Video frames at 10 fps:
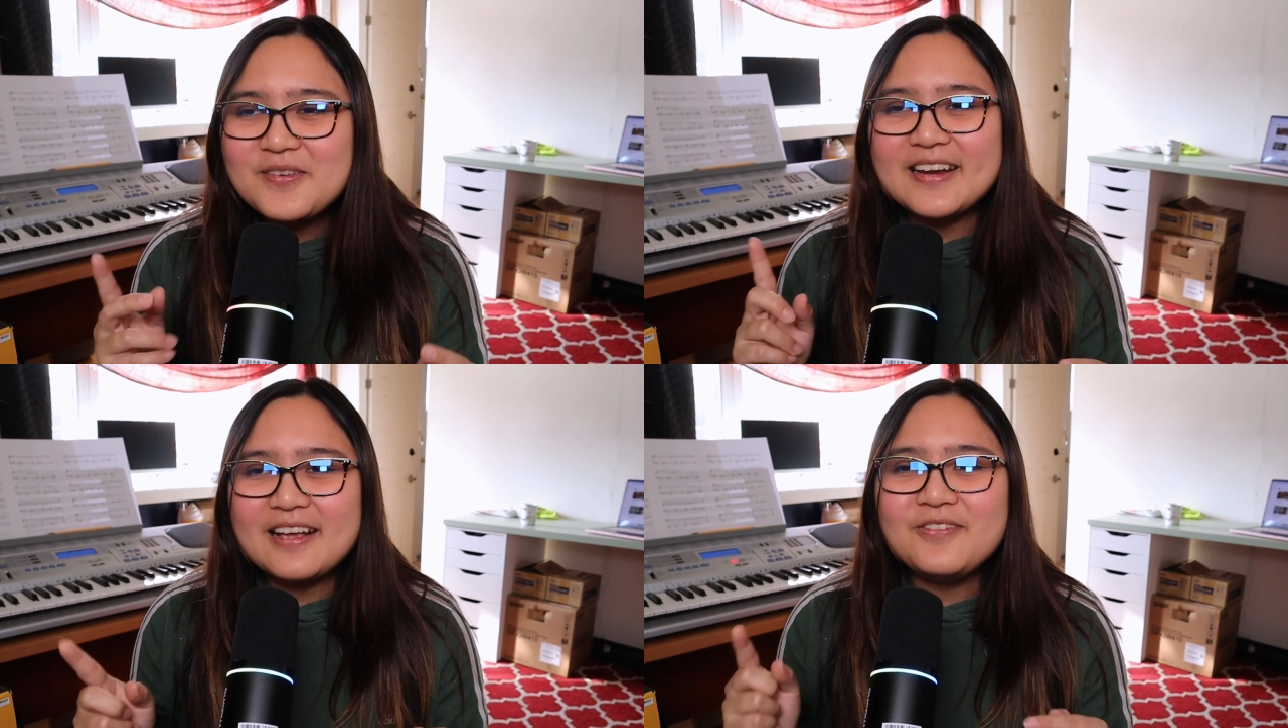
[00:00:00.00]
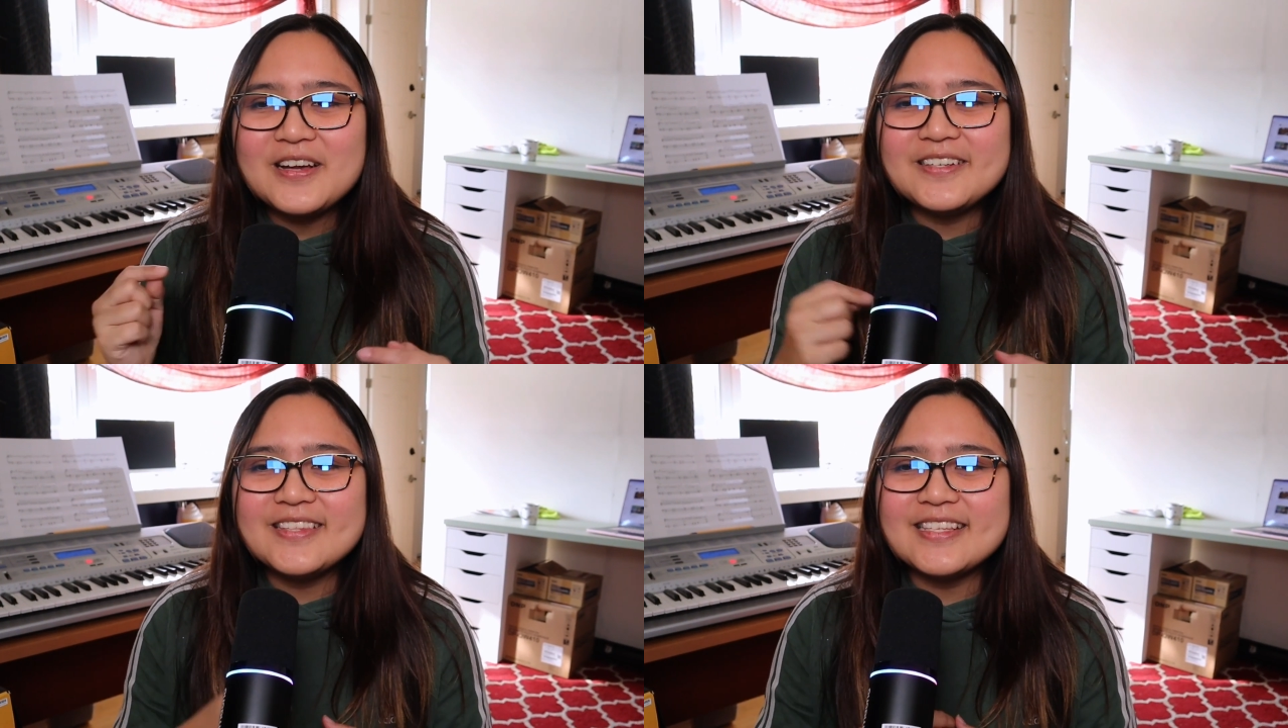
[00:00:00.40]
But I
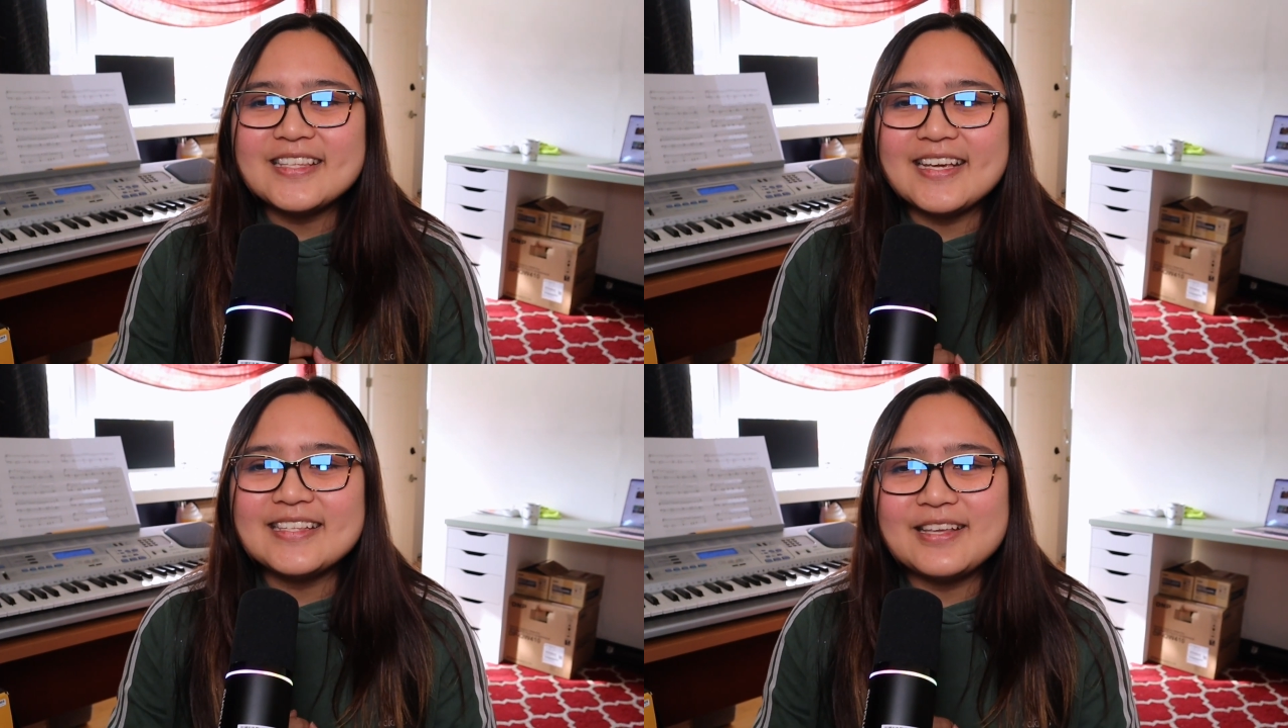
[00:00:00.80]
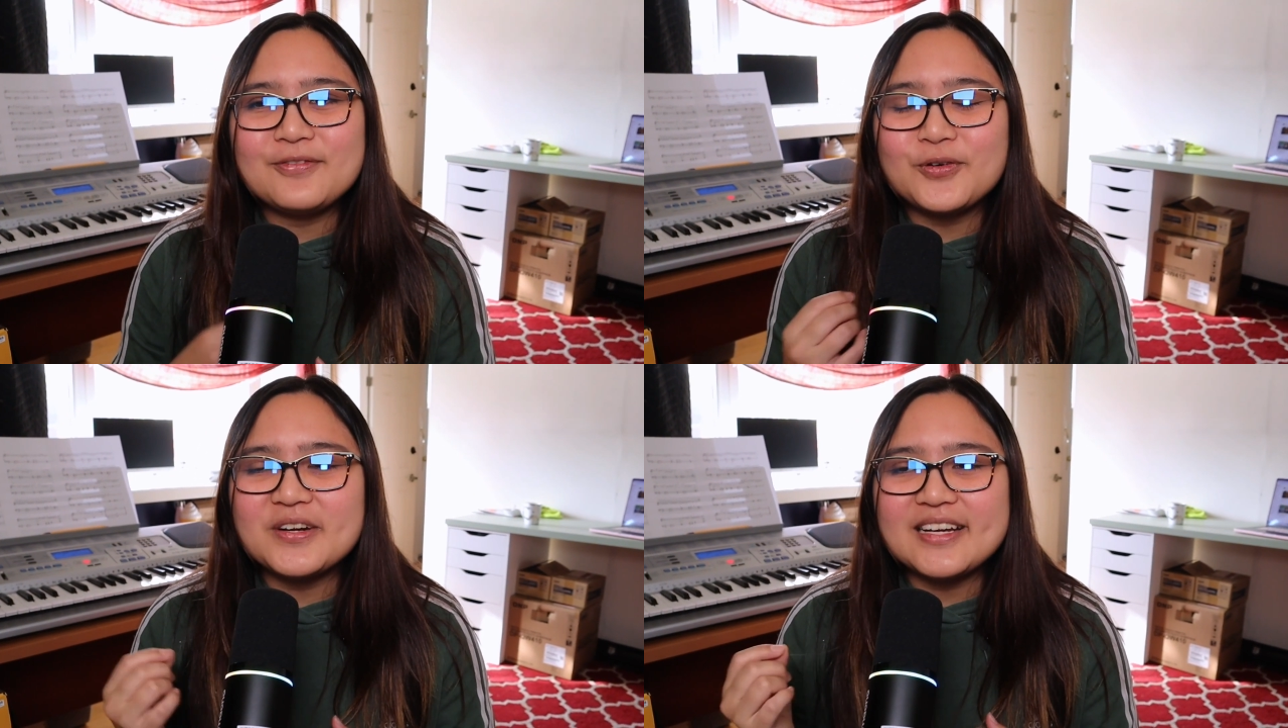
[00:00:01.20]
found this
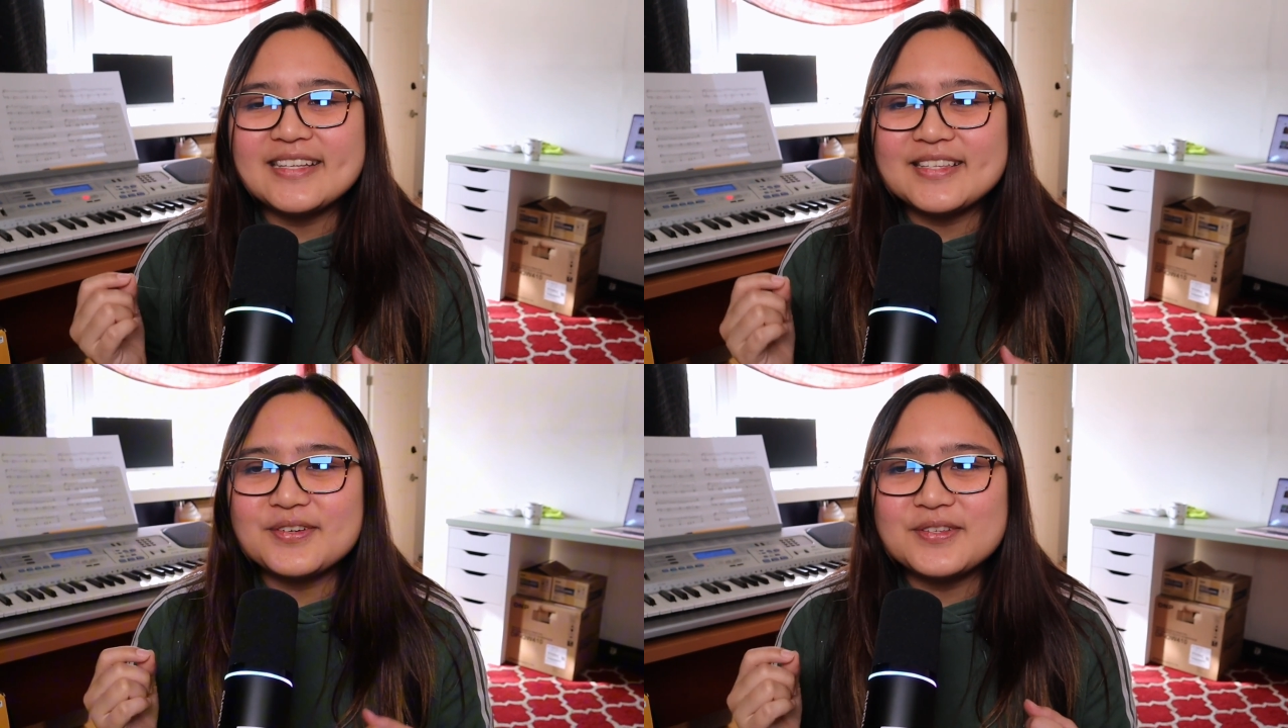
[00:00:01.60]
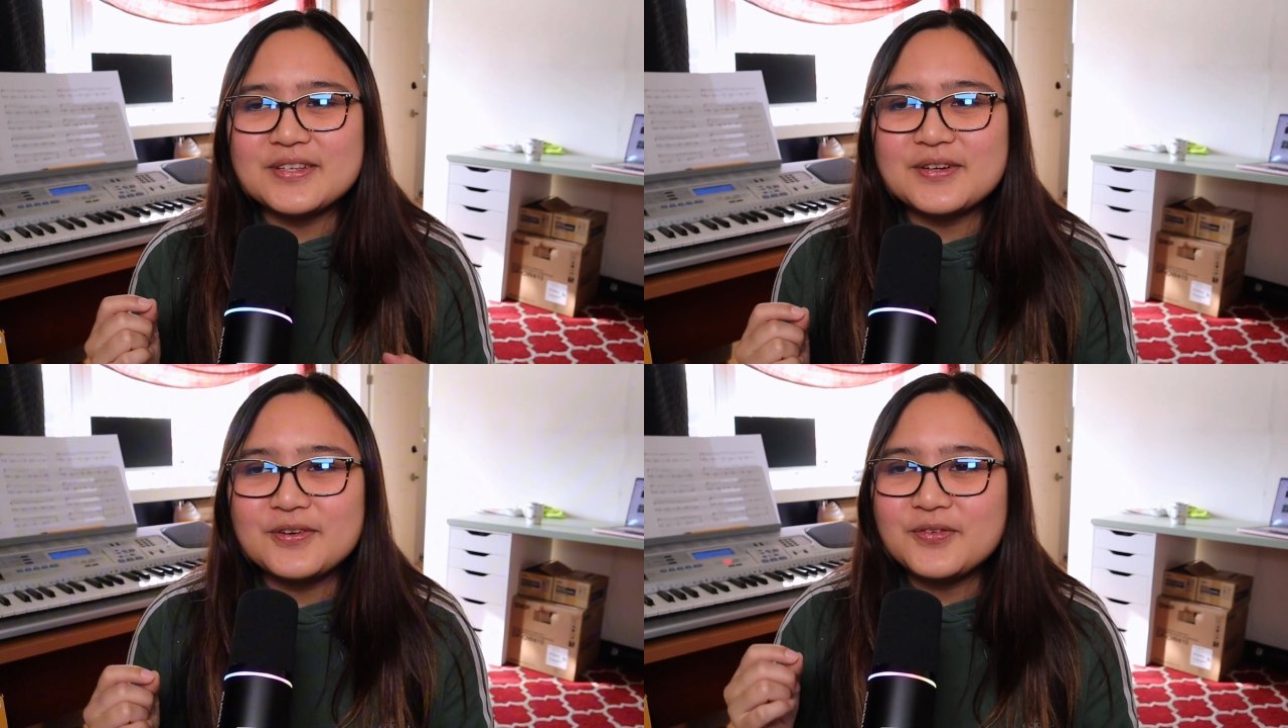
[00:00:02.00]

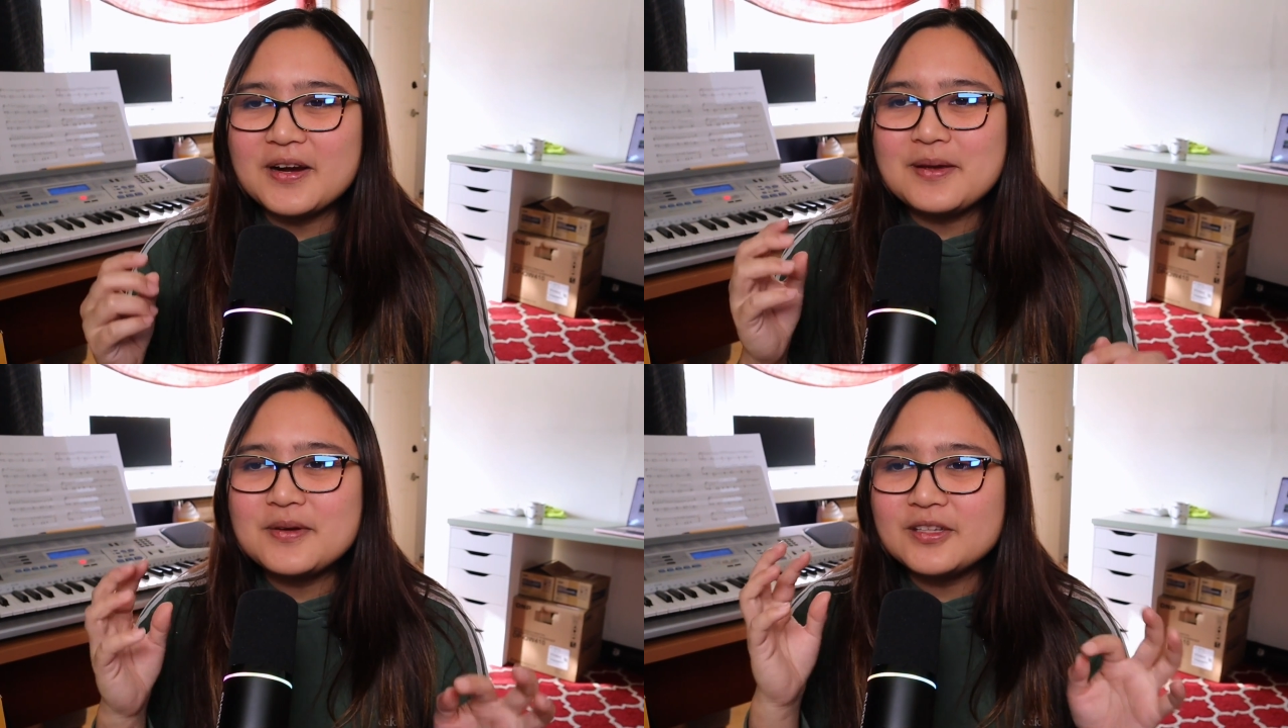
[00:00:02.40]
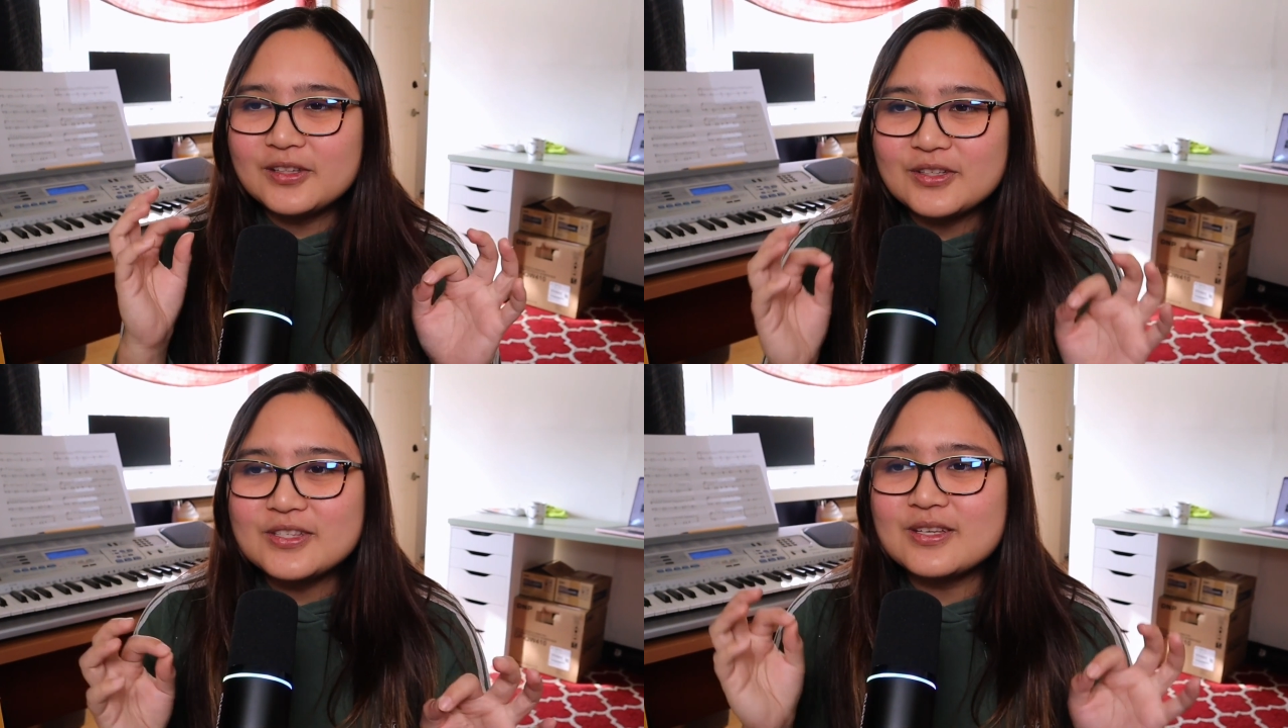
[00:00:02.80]
AC4900 frame
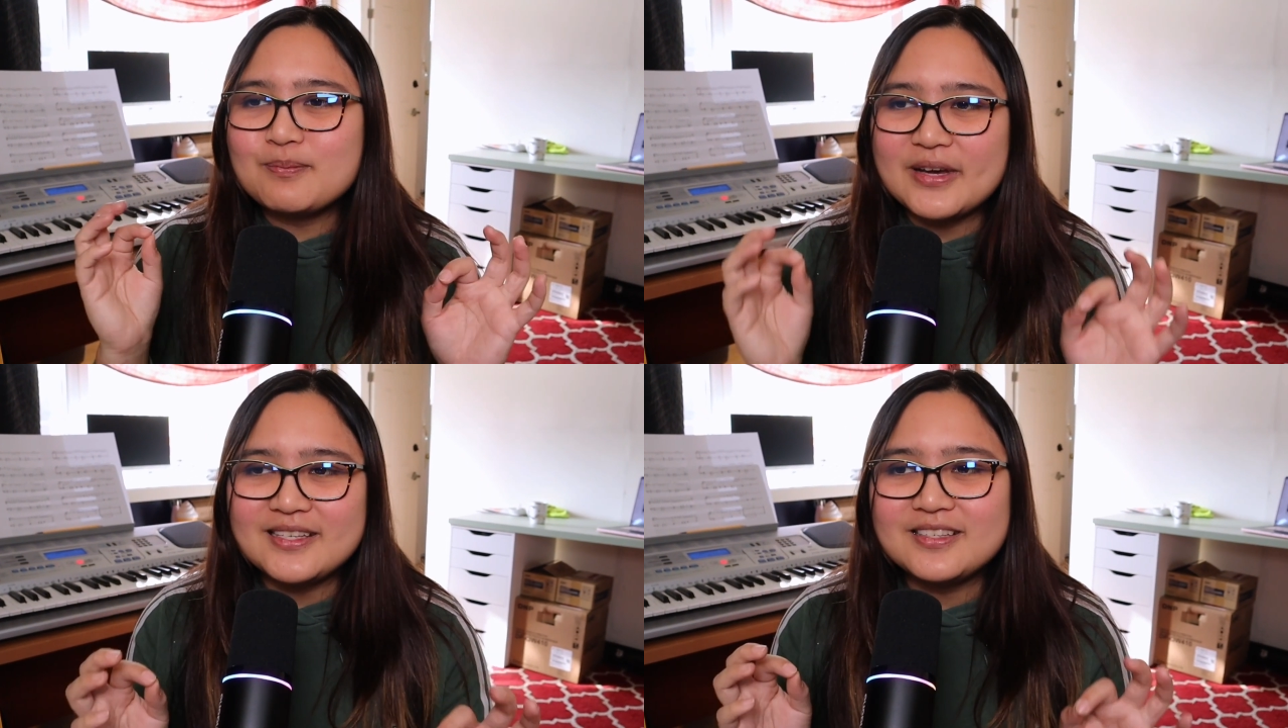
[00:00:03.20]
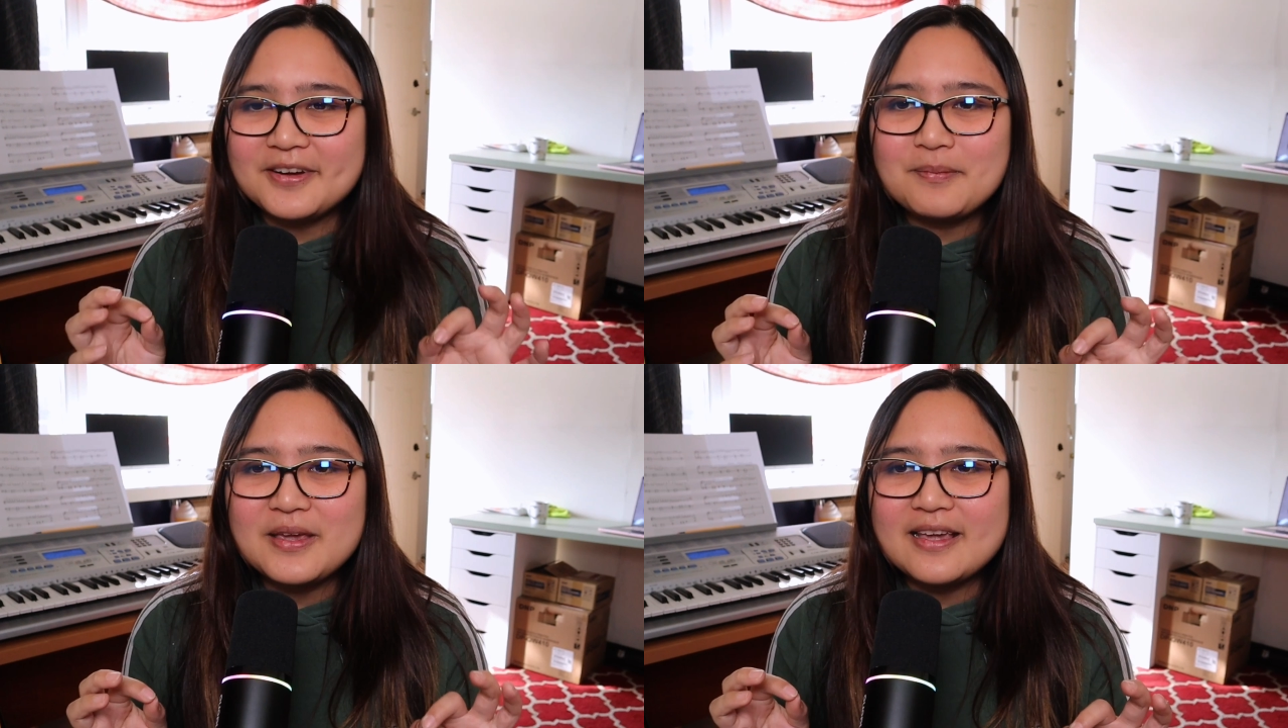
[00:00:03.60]
looks
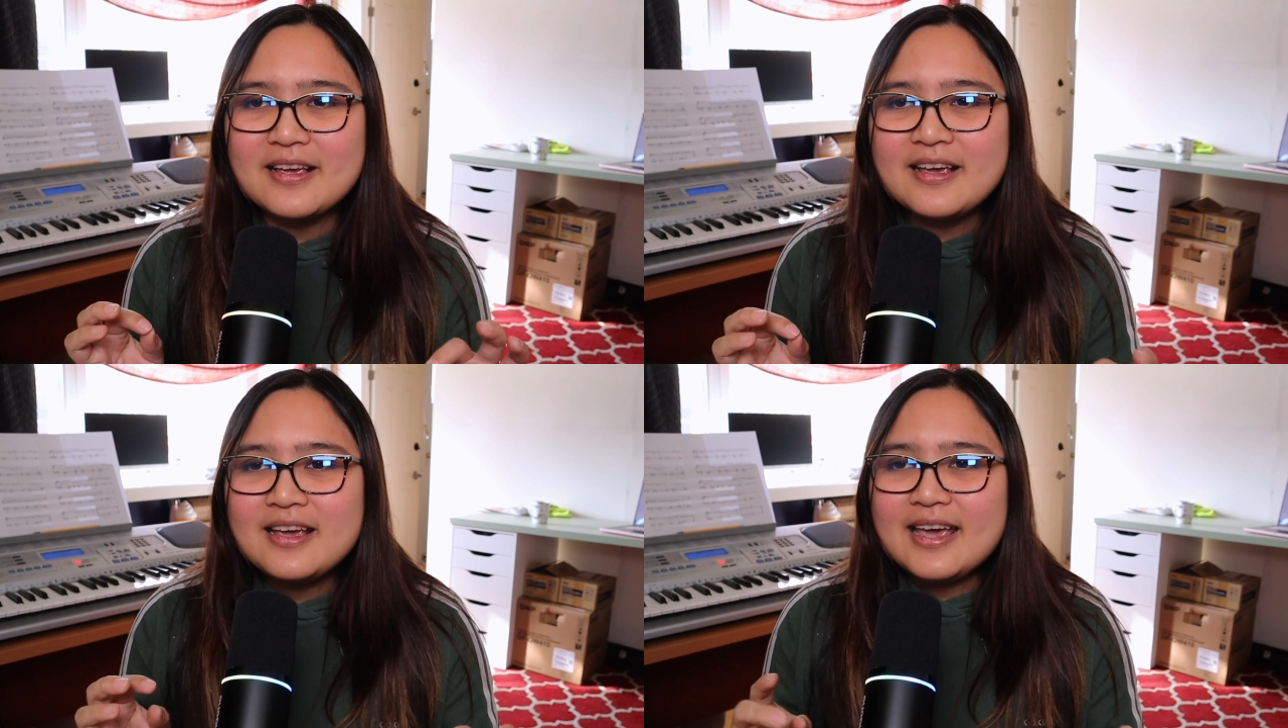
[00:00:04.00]
best on me.